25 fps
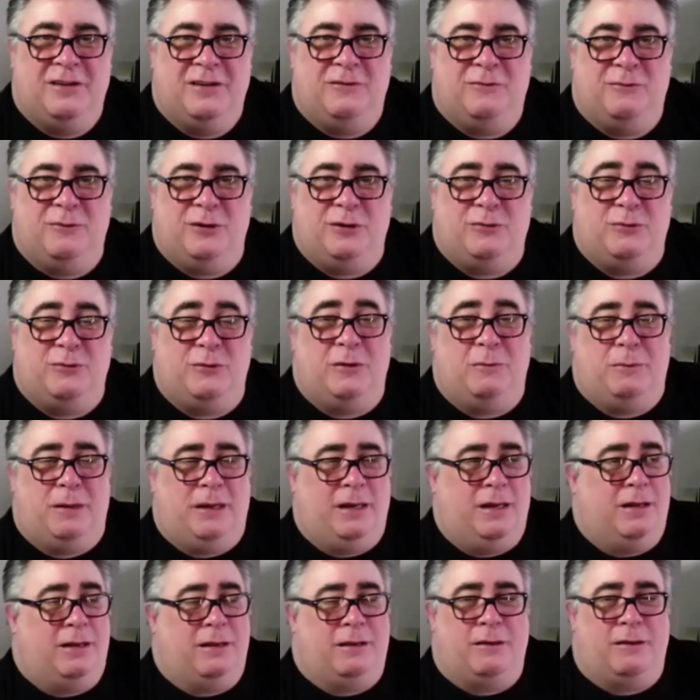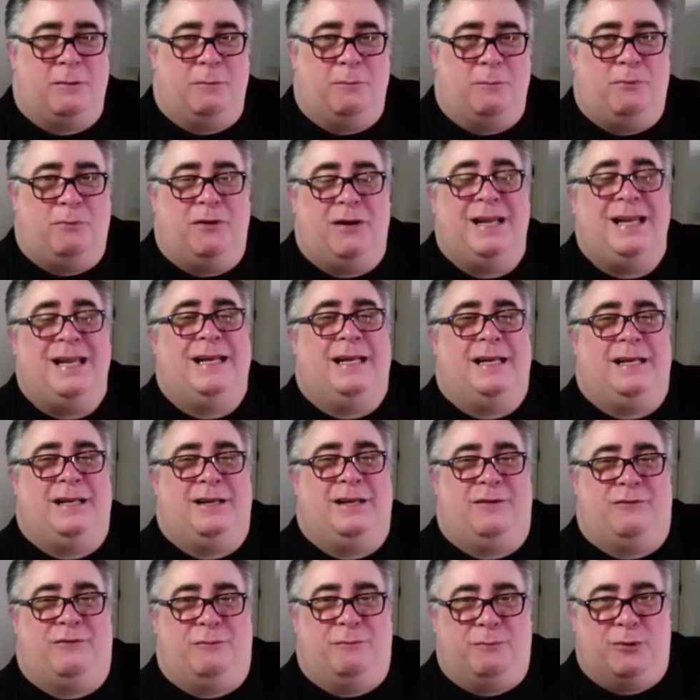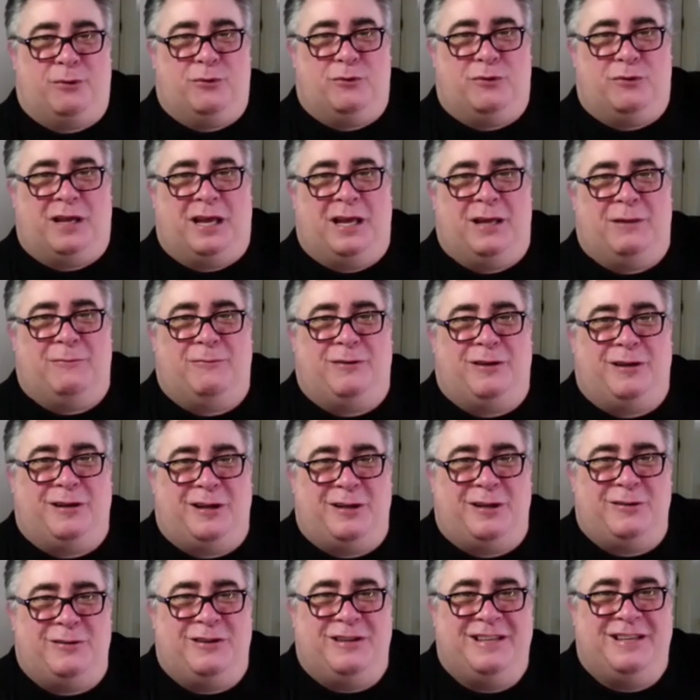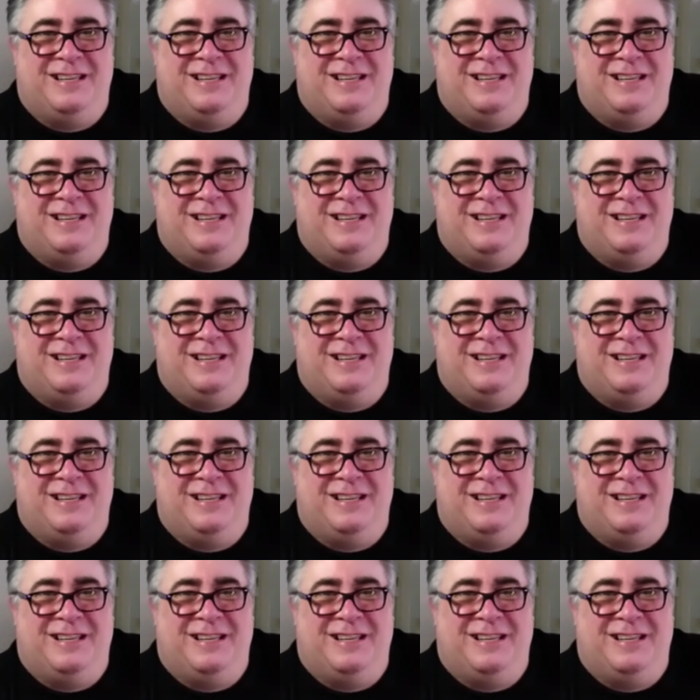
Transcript: which would have been a completely different ball game, you know?